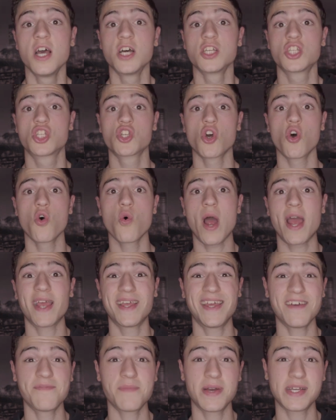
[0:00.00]
So I
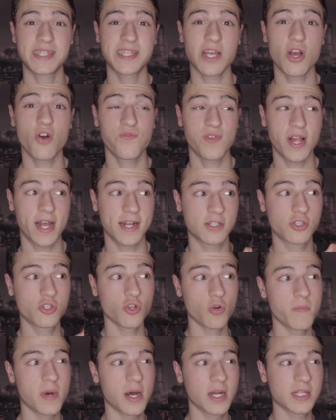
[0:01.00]
gave myself like
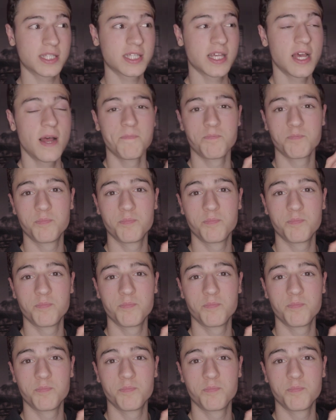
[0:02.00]
2 months.